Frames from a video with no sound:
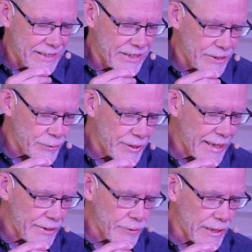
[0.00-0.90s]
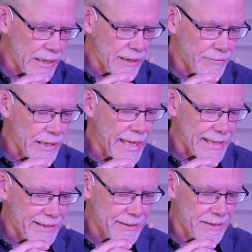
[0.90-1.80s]
she was not only loved
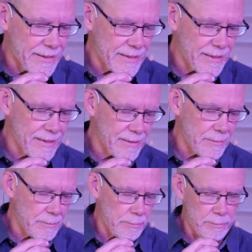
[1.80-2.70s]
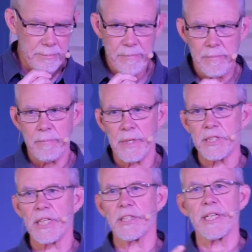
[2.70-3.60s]
less, but it
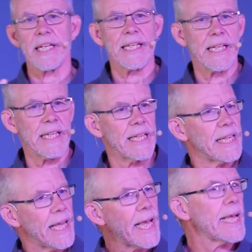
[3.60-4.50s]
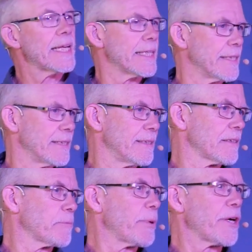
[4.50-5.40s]
said hated.
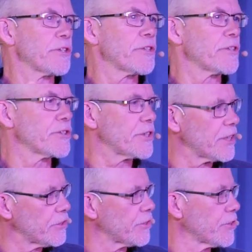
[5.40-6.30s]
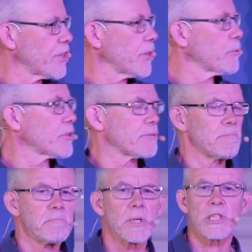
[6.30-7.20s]
Compared to her sister, she was
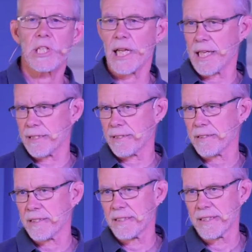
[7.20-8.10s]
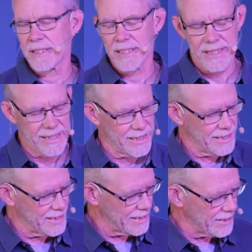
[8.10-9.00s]
much less.
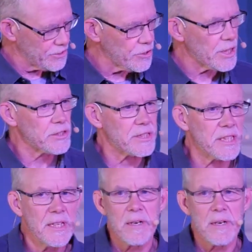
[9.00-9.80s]
So let's